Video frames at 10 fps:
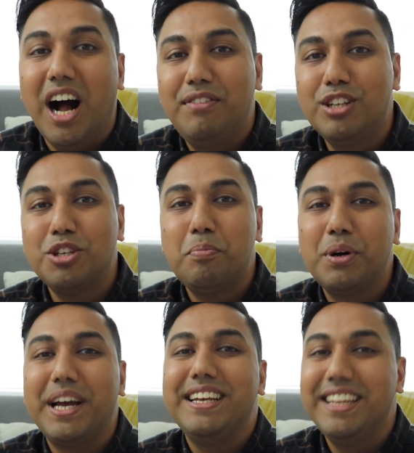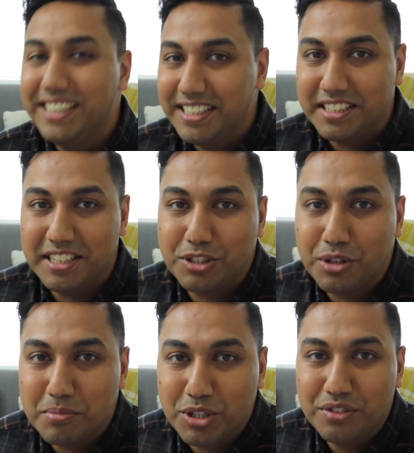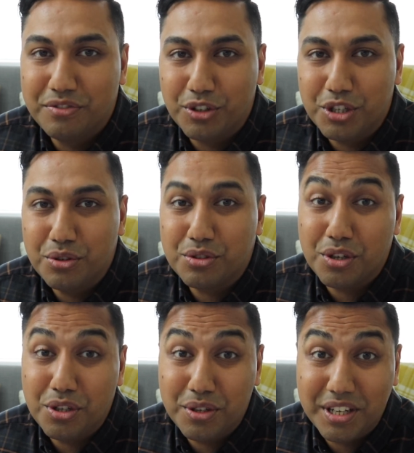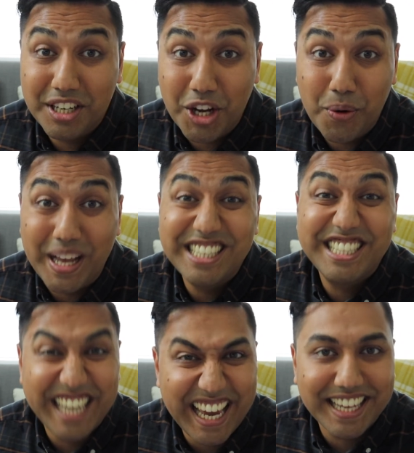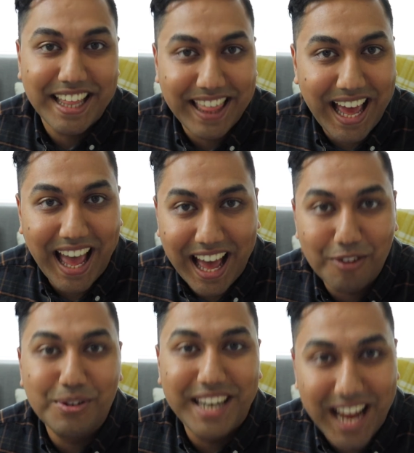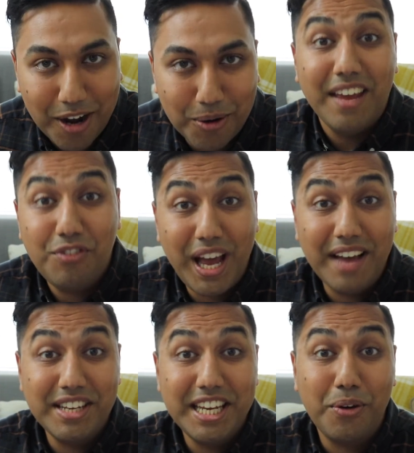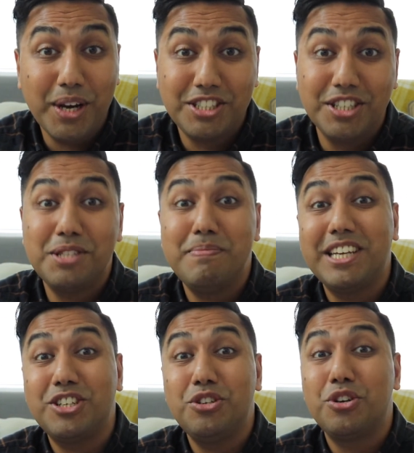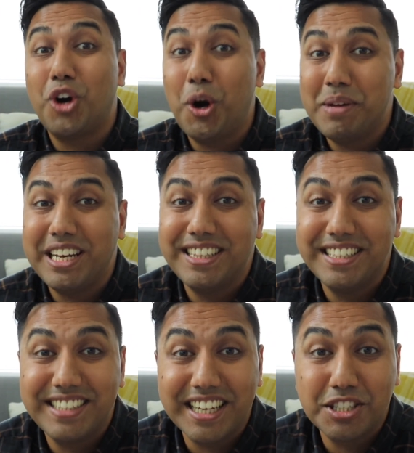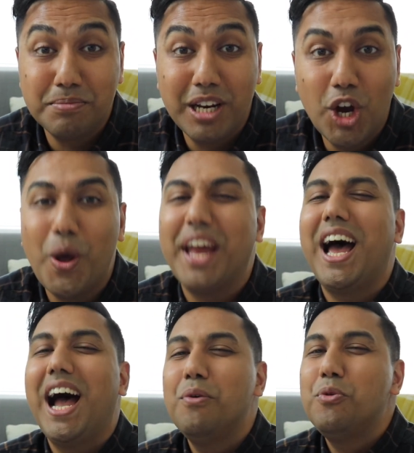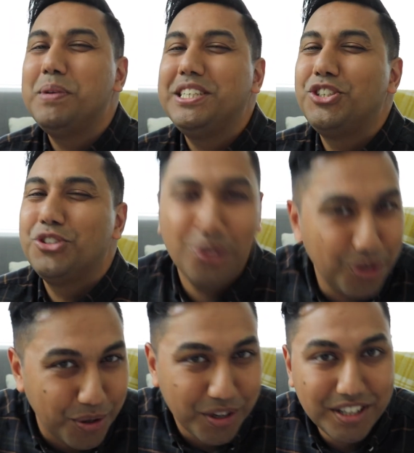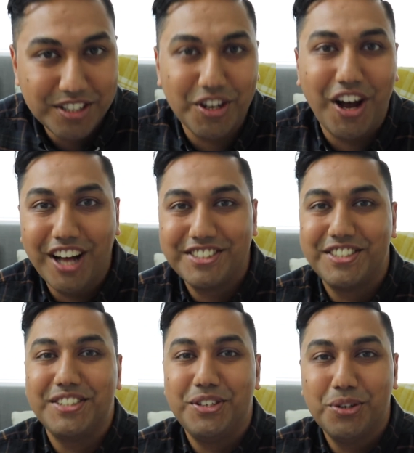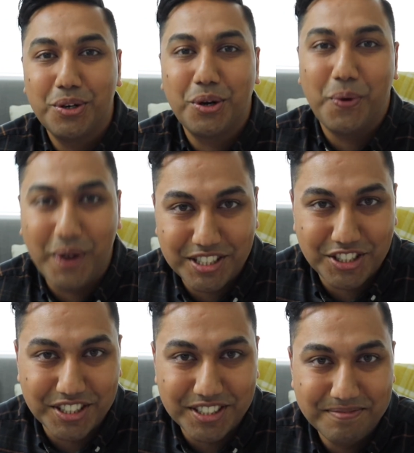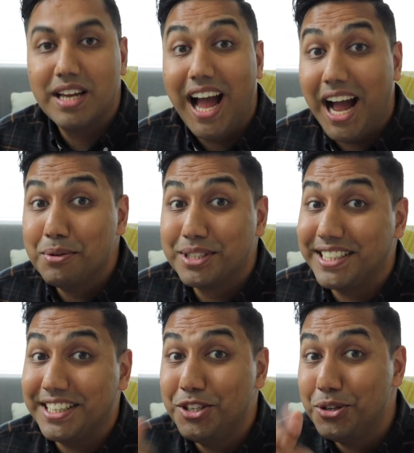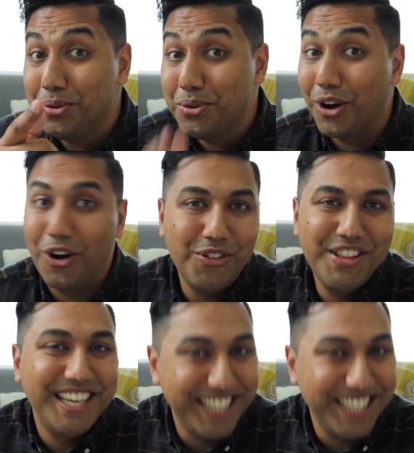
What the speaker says: I've also put a link in the description for you so you can go and check that out now. If you have any questions, make sure you comment in the section below and I will be sure to answer your question. I will see you on the